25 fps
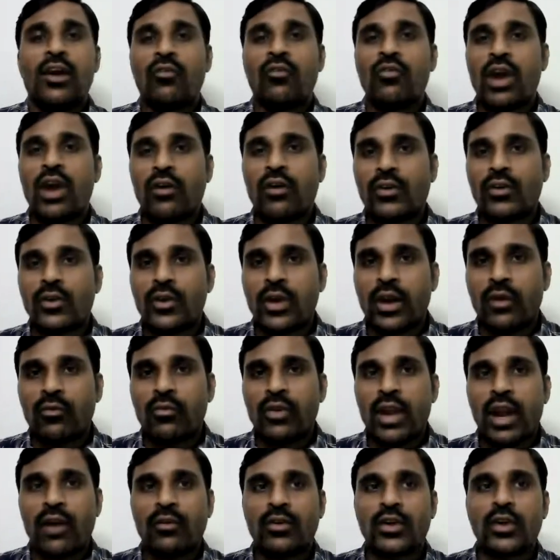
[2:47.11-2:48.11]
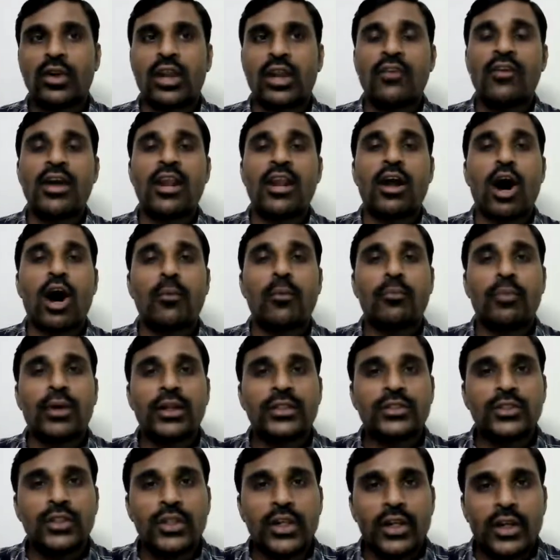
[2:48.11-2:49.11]
We have to give an
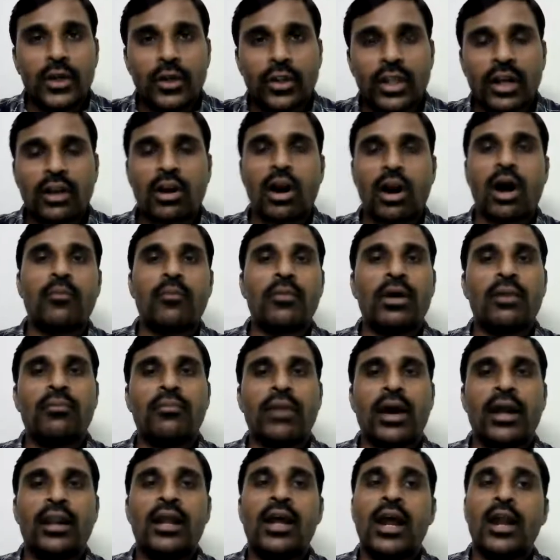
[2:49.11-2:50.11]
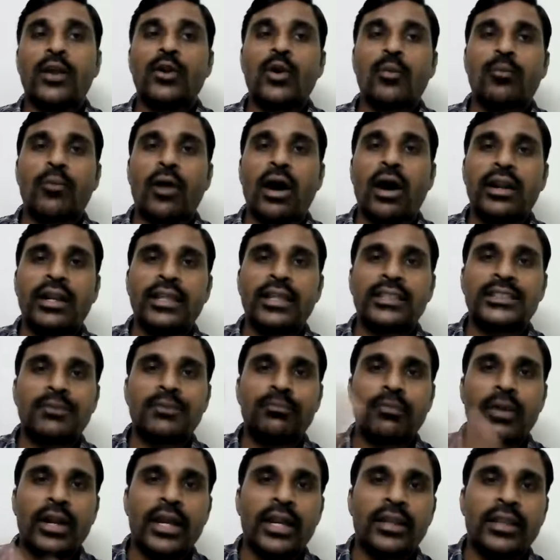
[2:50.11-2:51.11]
opportunity to the common man to
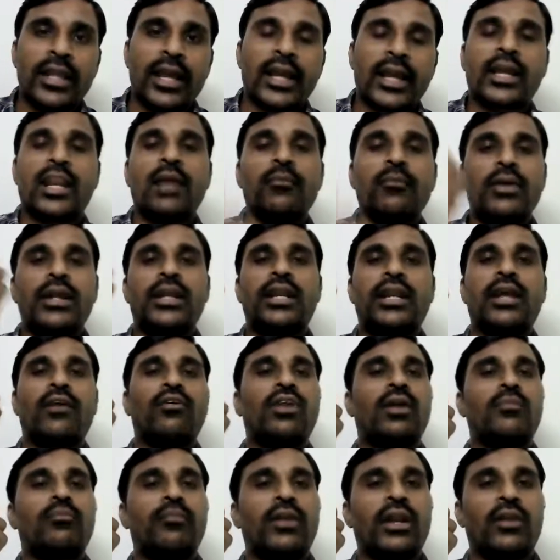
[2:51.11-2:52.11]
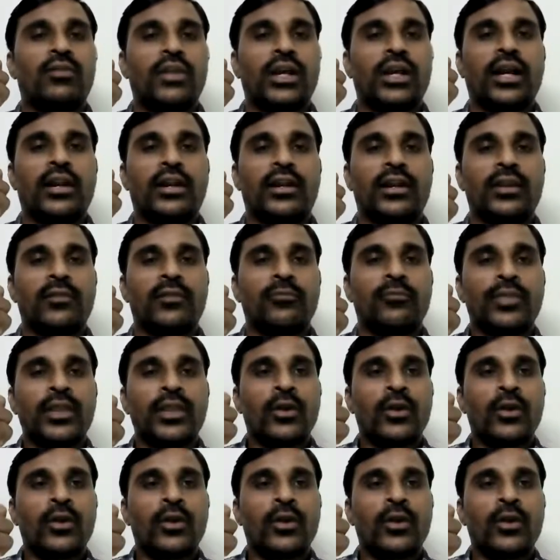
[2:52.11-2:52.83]
participate in the economic development of the country.